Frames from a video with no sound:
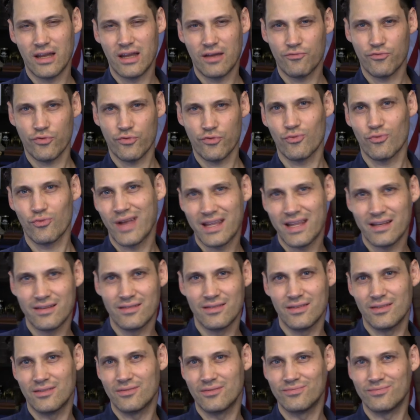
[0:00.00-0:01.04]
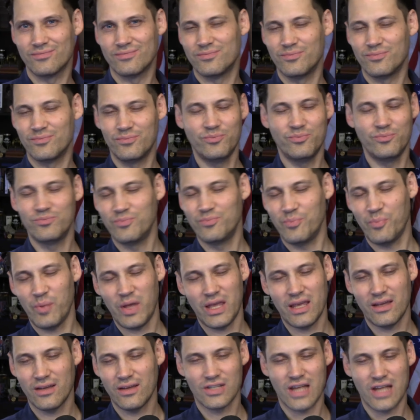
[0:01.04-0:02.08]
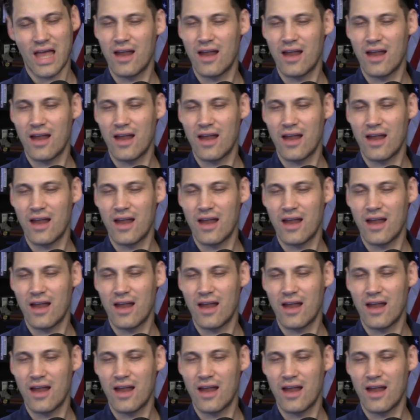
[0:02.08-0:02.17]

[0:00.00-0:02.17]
infrared pings.